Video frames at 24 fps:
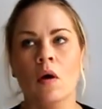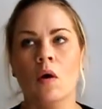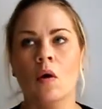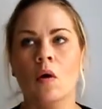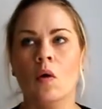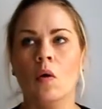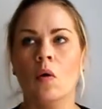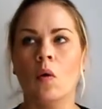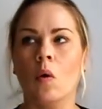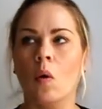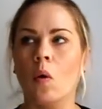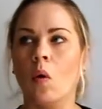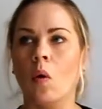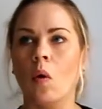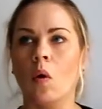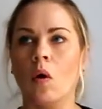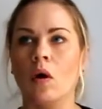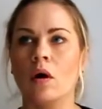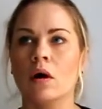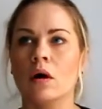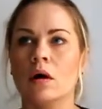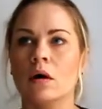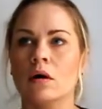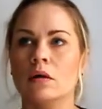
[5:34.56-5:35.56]

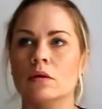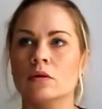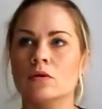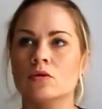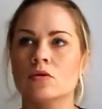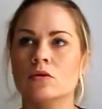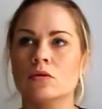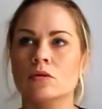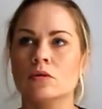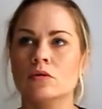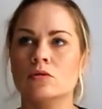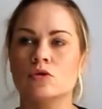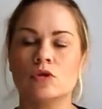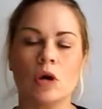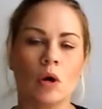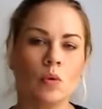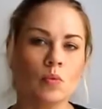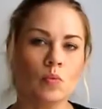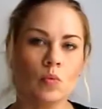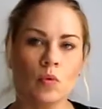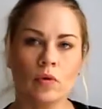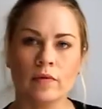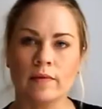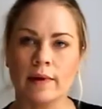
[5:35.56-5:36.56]
or
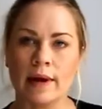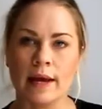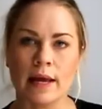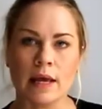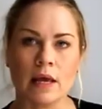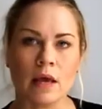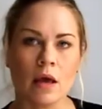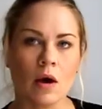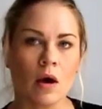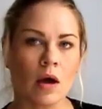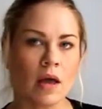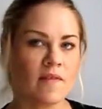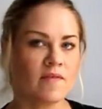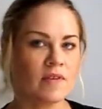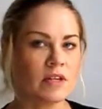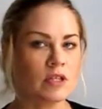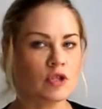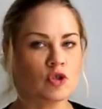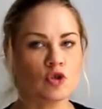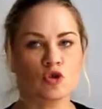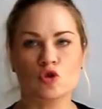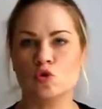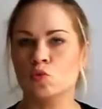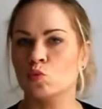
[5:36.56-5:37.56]
"Don't worry, if
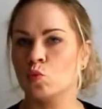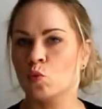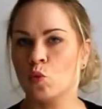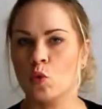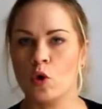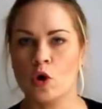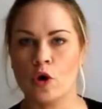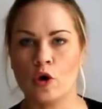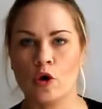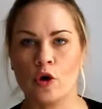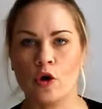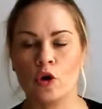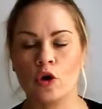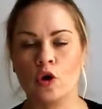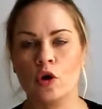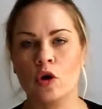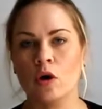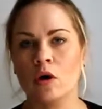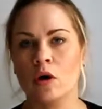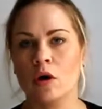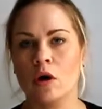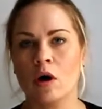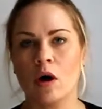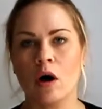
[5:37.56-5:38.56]
it doesn't
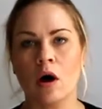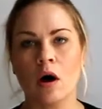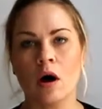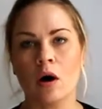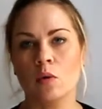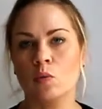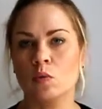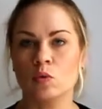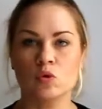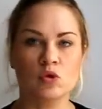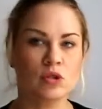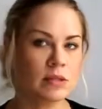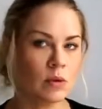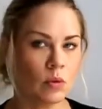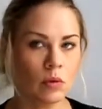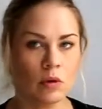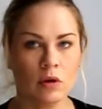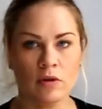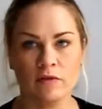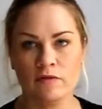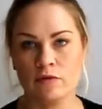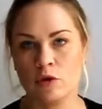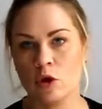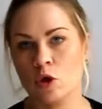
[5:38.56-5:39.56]
work, I will still
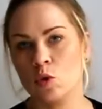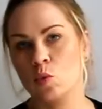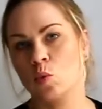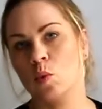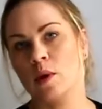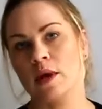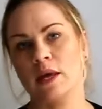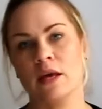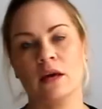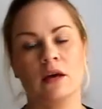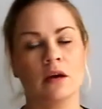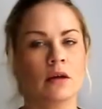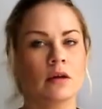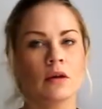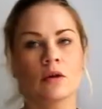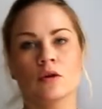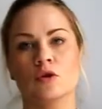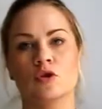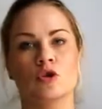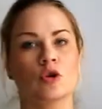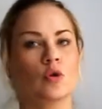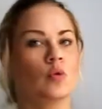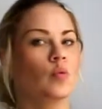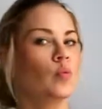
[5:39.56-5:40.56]
love you, we can
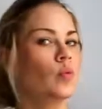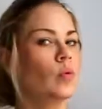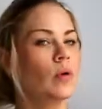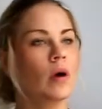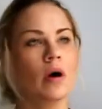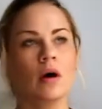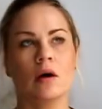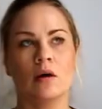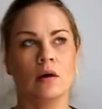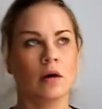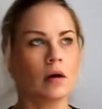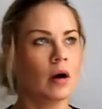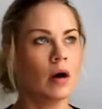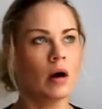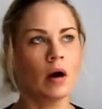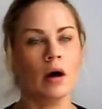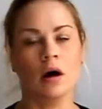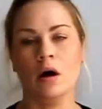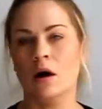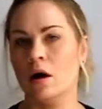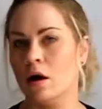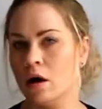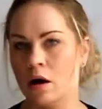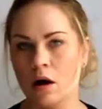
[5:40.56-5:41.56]
do
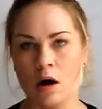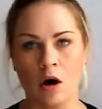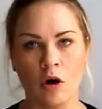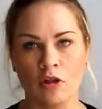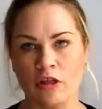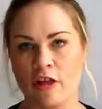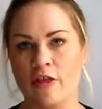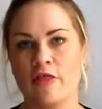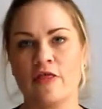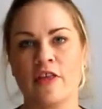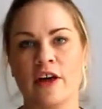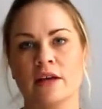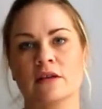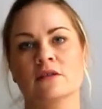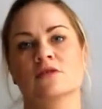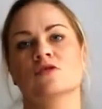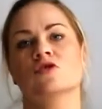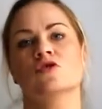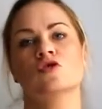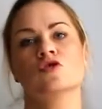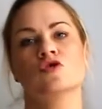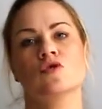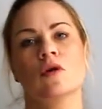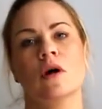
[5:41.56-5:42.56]
other
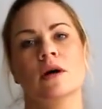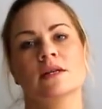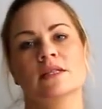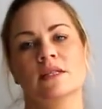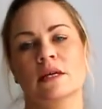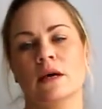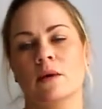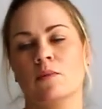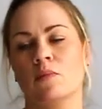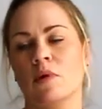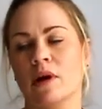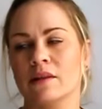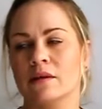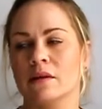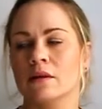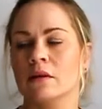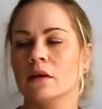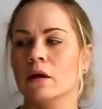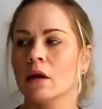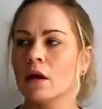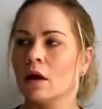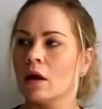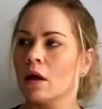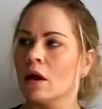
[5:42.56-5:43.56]
things to try to get
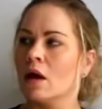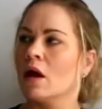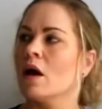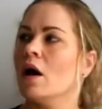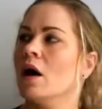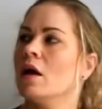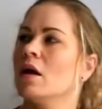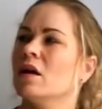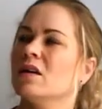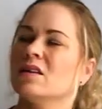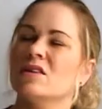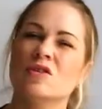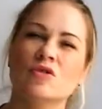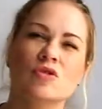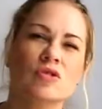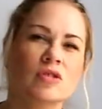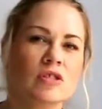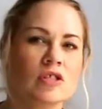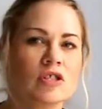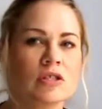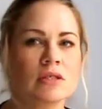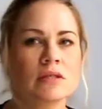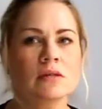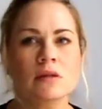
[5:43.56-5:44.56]
pregnant." And I used
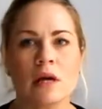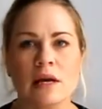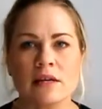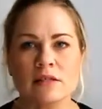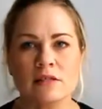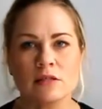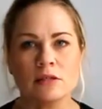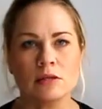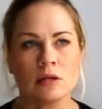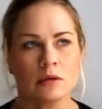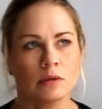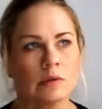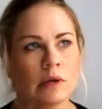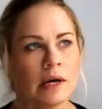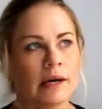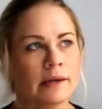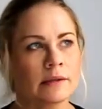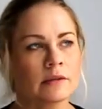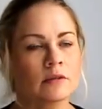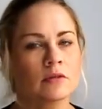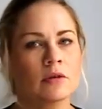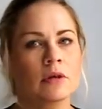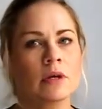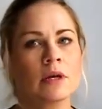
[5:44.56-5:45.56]
to just get so
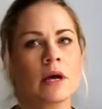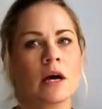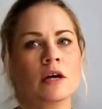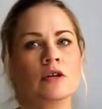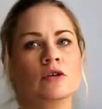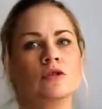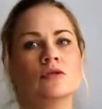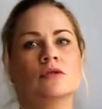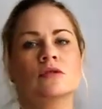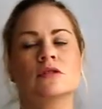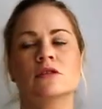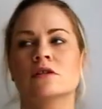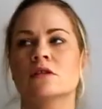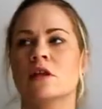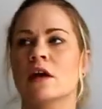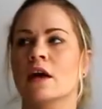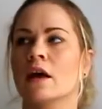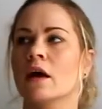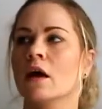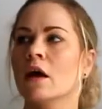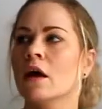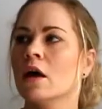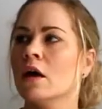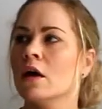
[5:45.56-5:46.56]
angry. I used to
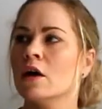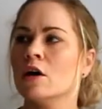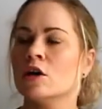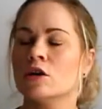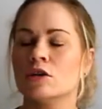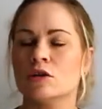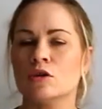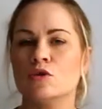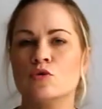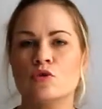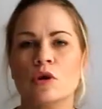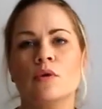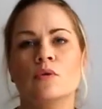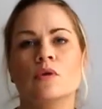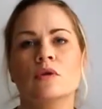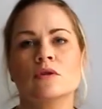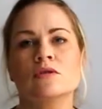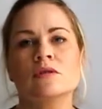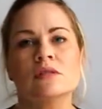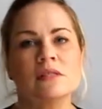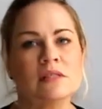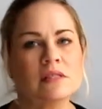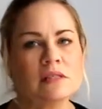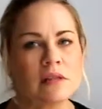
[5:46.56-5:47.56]
think, you don't
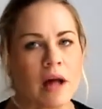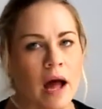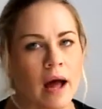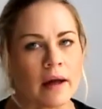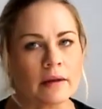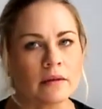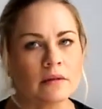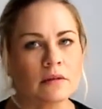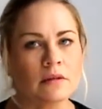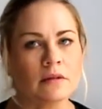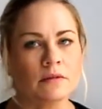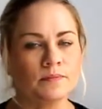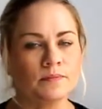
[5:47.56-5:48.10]
understand